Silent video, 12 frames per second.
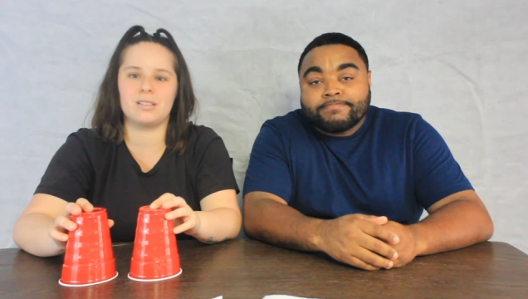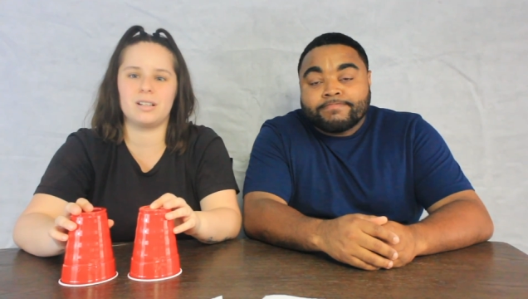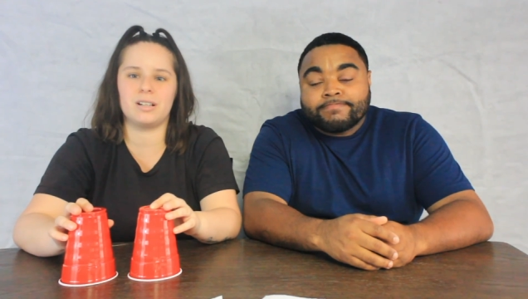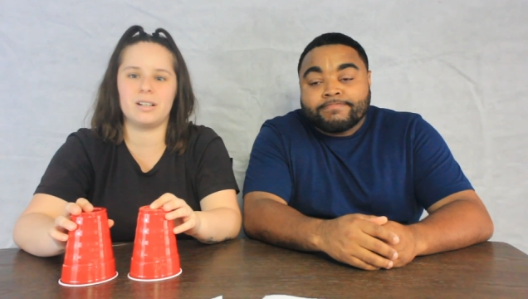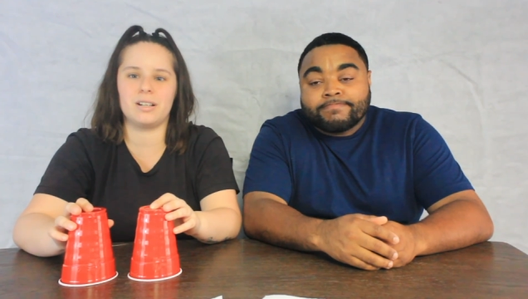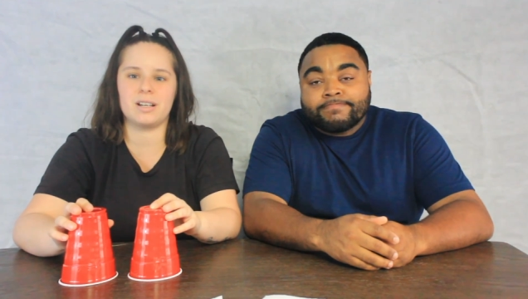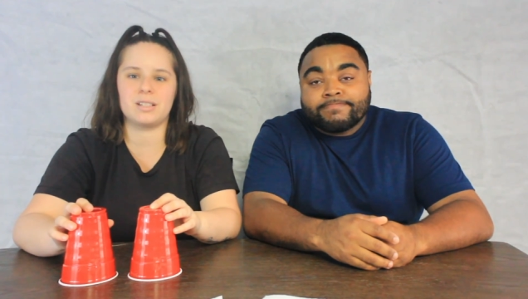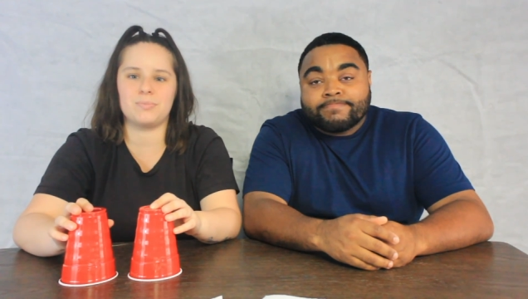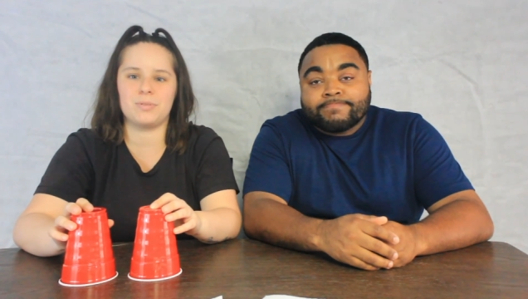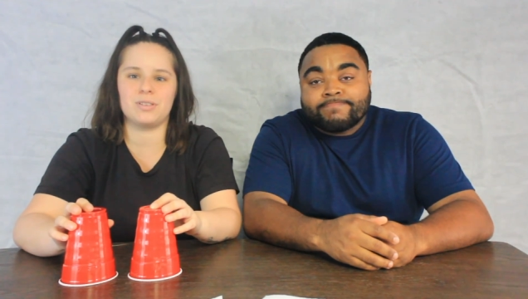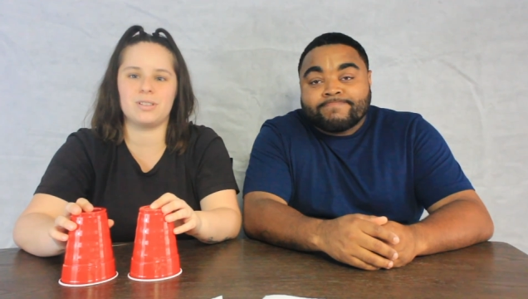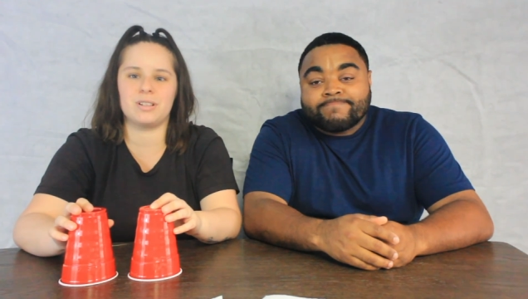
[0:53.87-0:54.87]
Speaker 1: Then the next
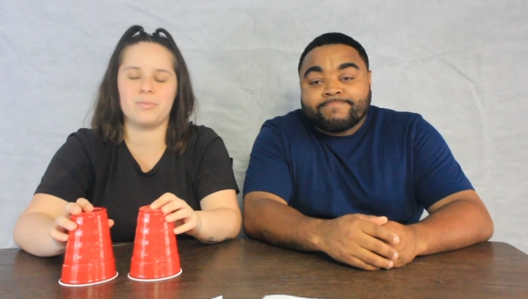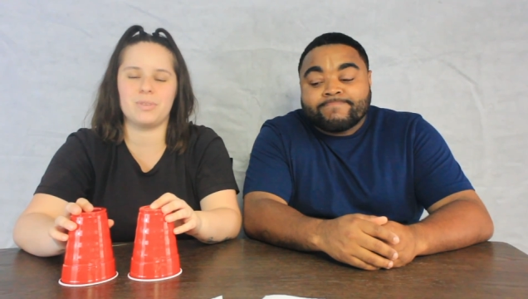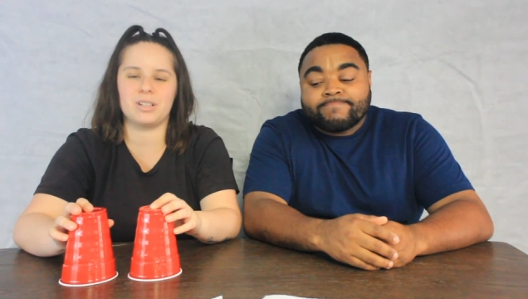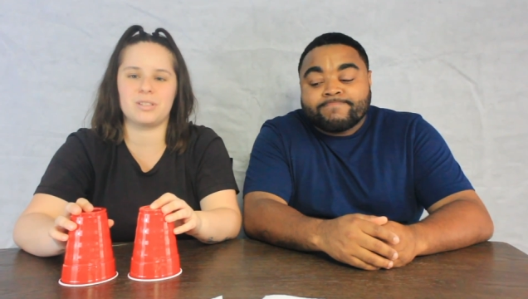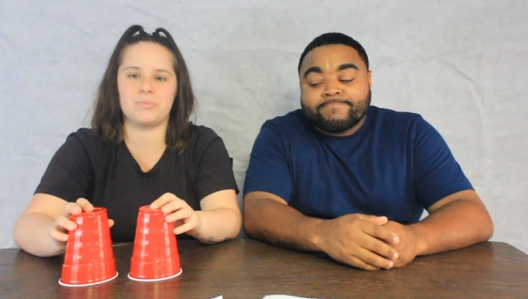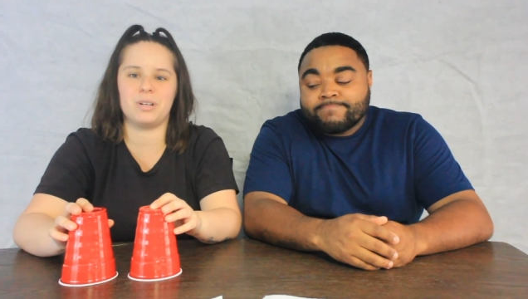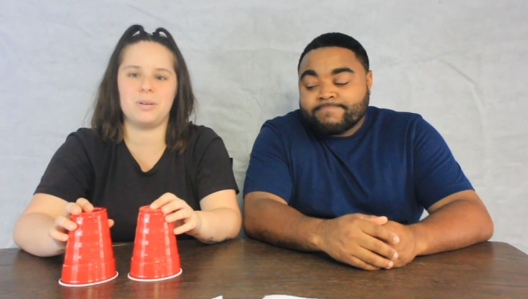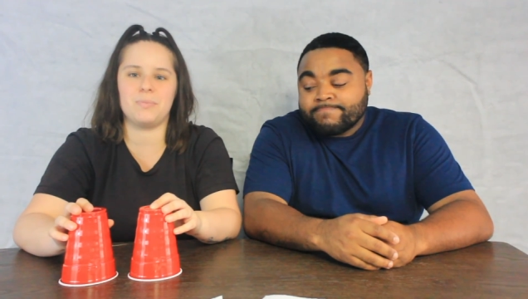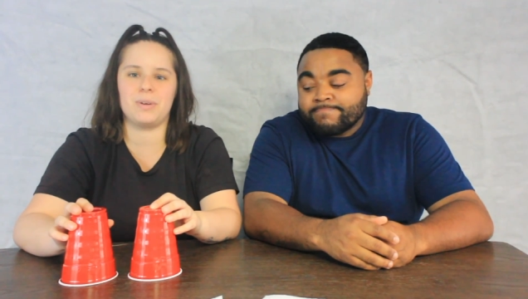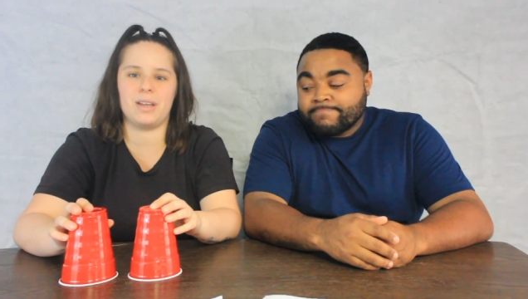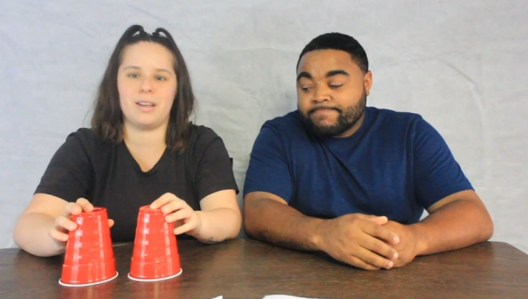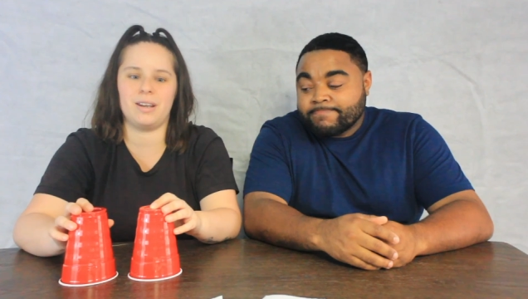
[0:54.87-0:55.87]
person will mix them up,
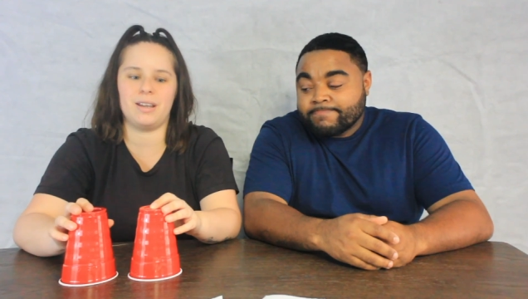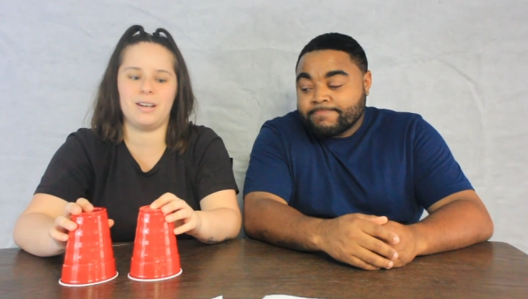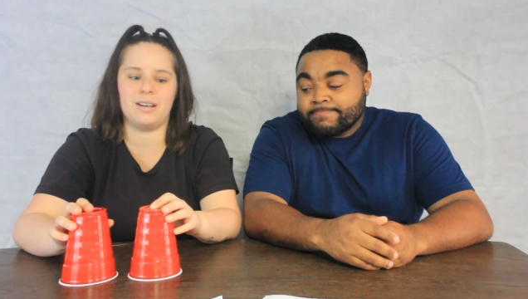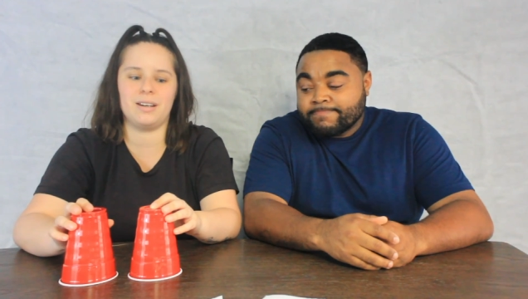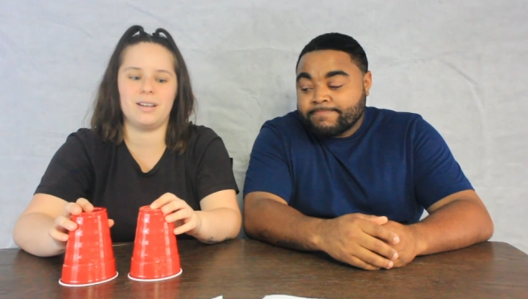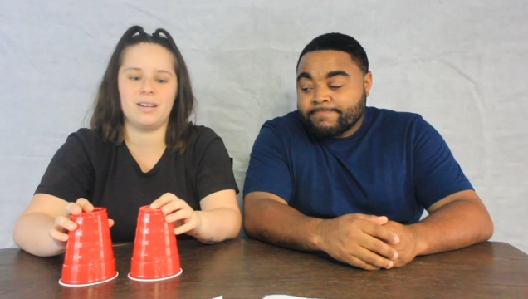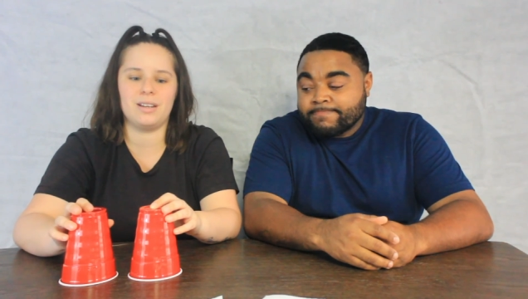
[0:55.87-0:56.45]
and then